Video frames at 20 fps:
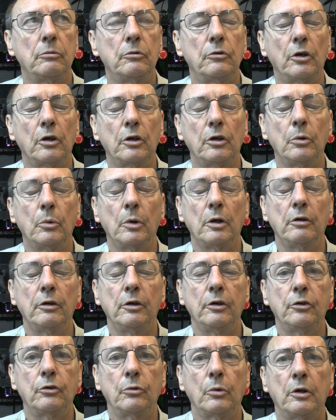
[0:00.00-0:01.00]

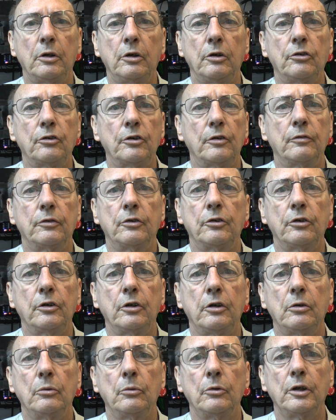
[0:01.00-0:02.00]
January
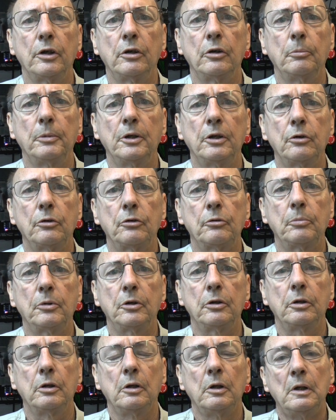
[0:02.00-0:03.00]
2017 or thereabouts,
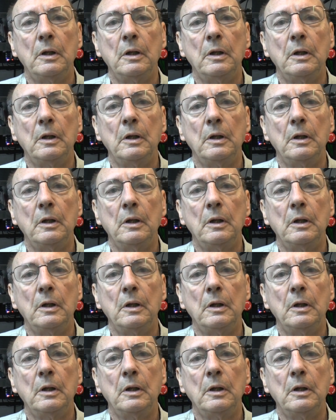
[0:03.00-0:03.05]
but